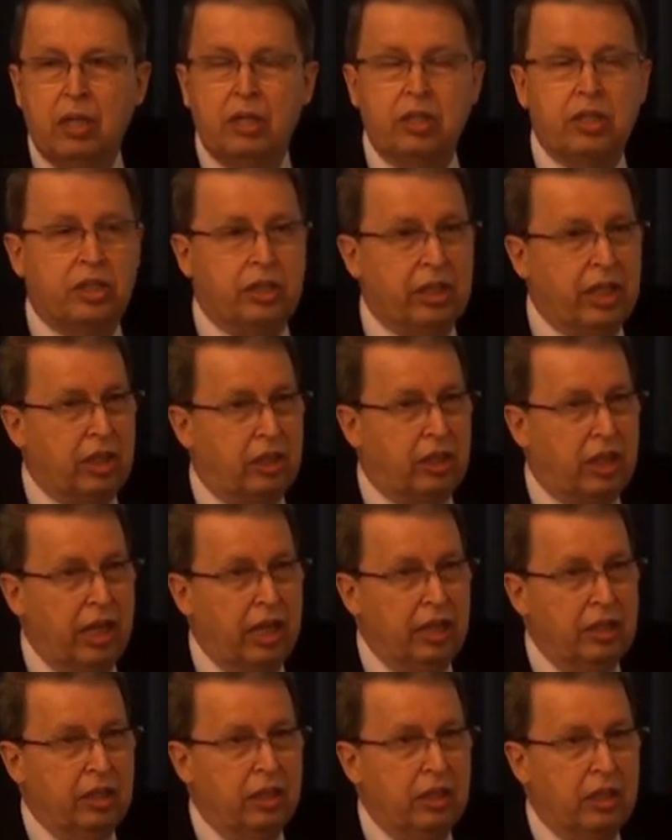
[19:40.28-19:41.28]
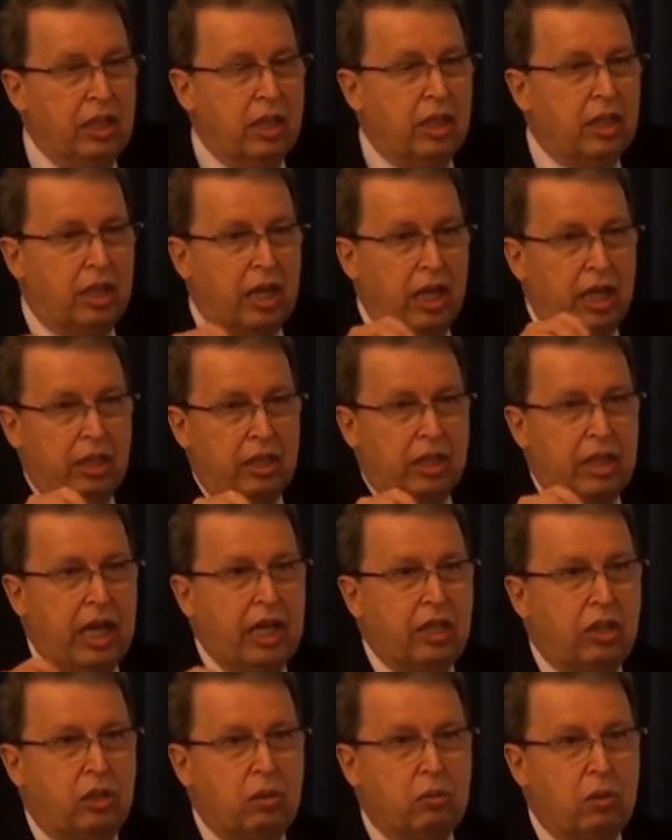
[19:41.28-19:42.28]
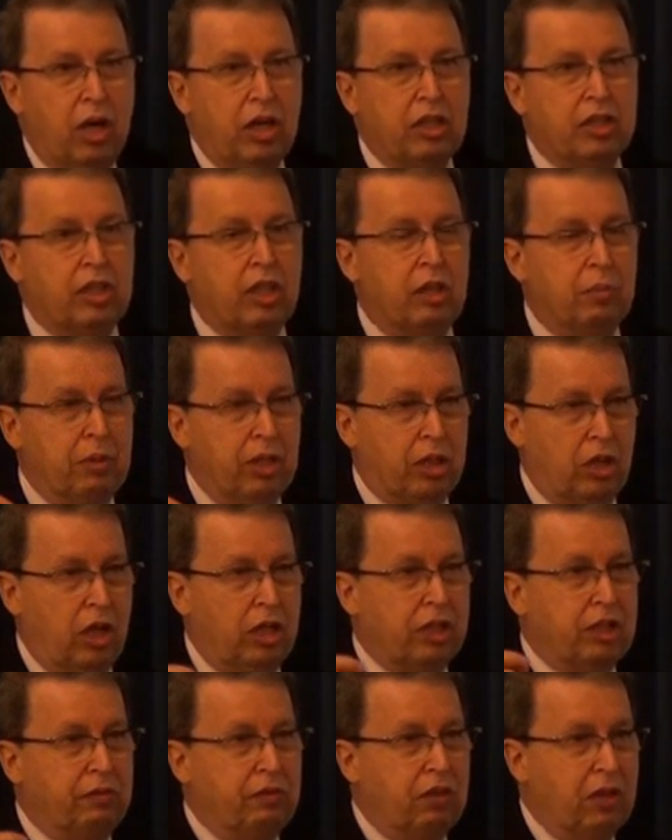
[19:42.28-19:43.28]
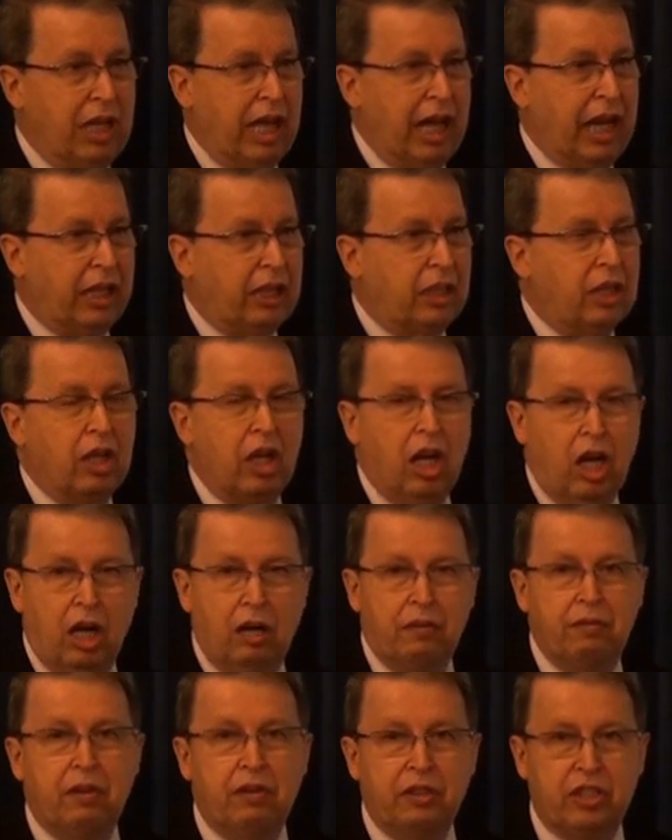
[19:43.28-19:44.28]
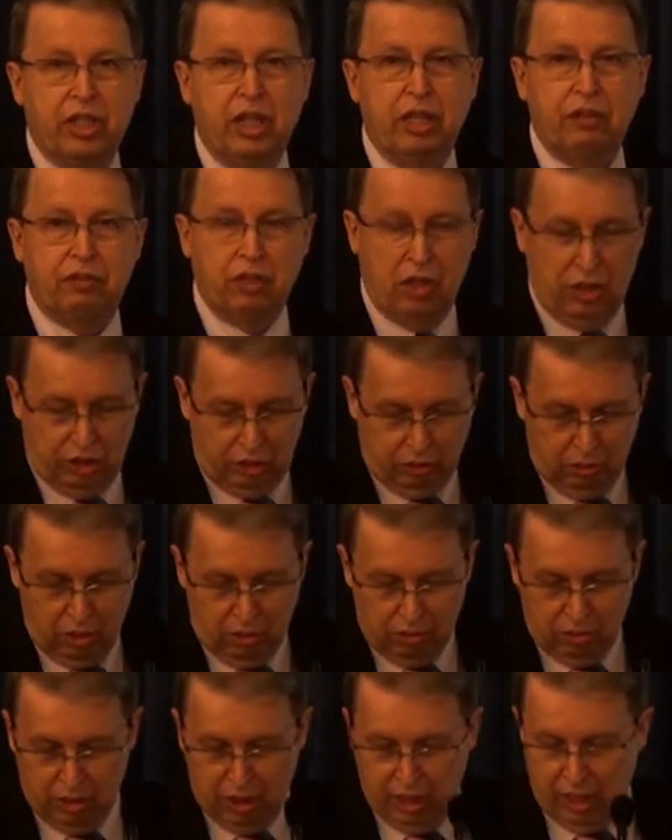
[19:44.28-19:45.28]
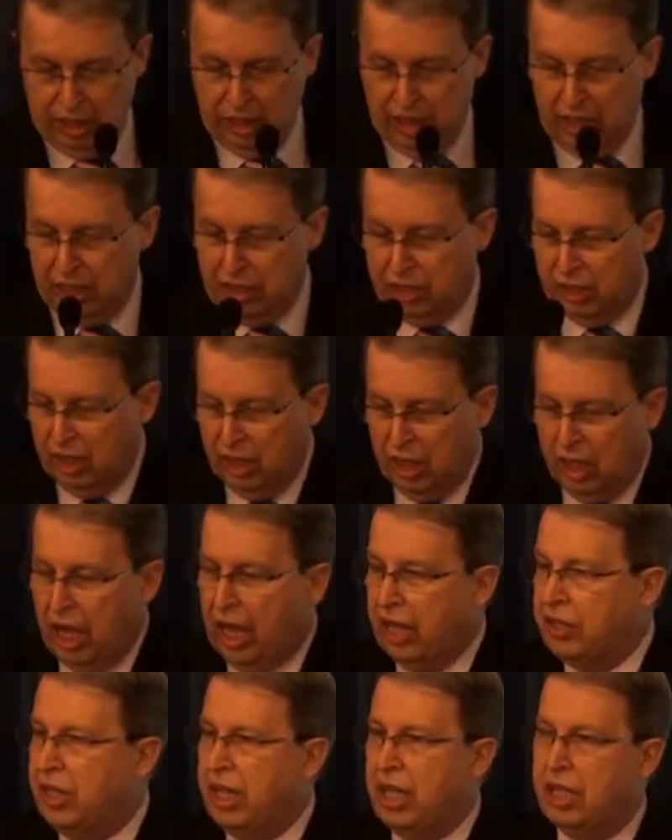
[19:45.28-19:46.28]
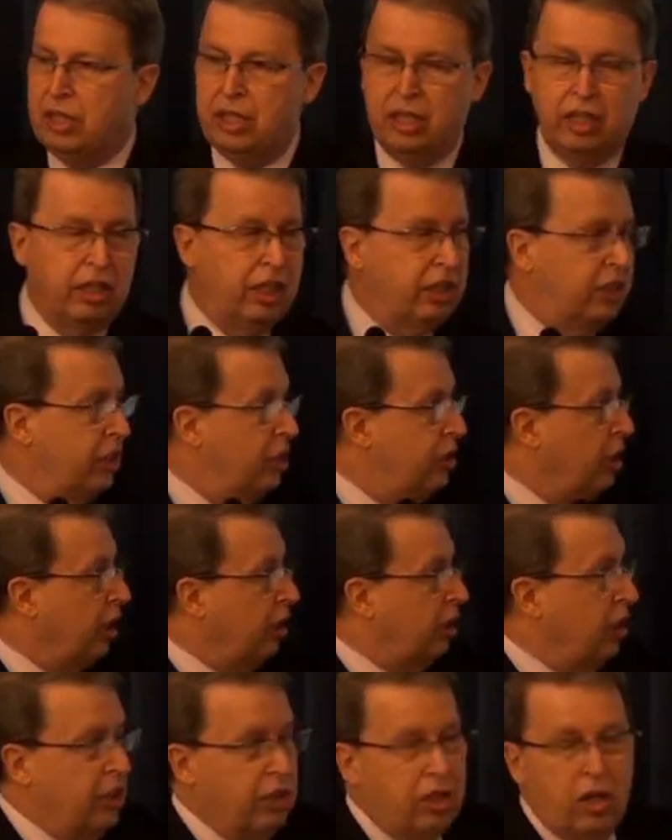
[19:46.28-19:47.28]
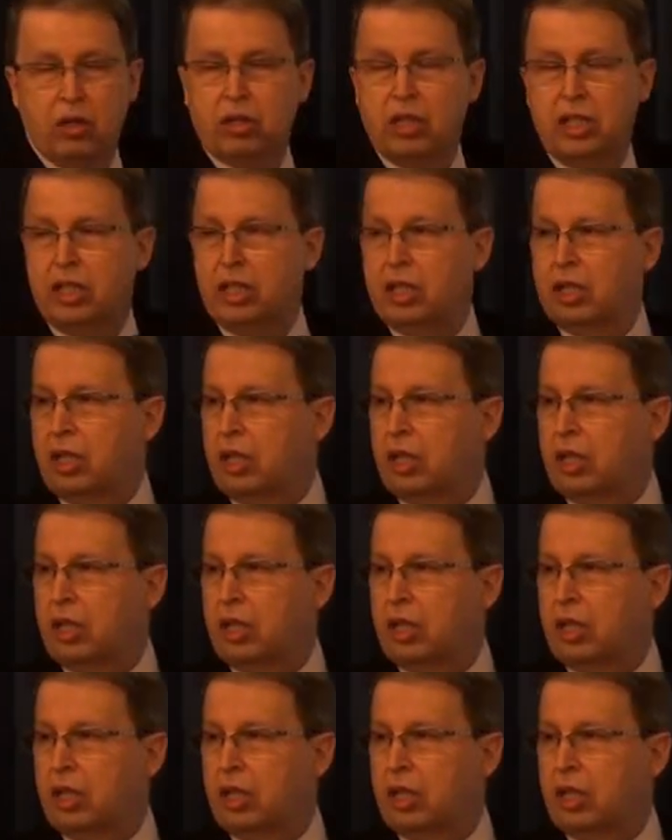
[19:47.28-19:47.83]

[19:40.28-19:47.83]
Satan can get to us because of a lack of self-control. And, and then this is not the only